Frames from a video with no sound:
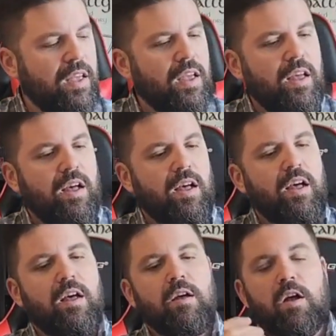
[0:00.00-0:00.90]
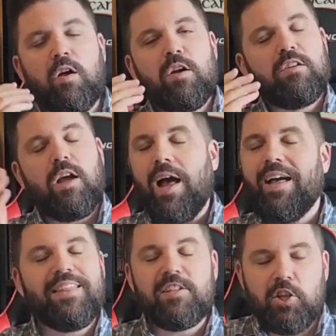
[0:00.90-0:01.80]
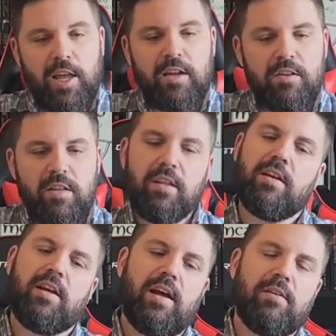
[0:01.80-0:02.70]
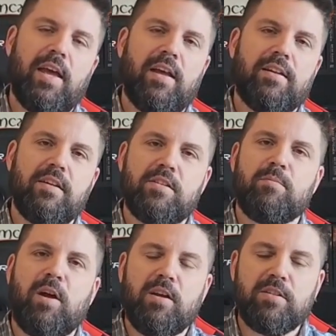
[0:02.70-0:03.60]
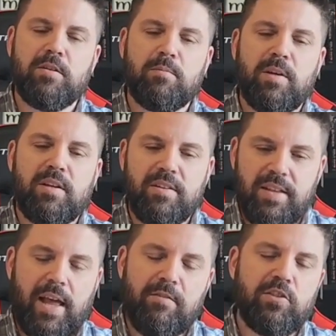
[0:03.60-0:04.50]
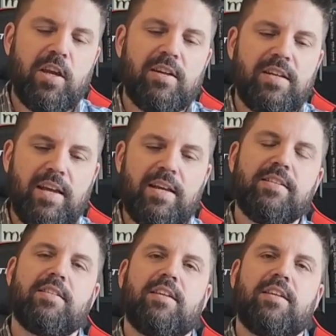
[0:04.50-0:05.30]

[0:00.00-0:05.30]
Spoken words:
On the channel, I had some awesome live chat guests.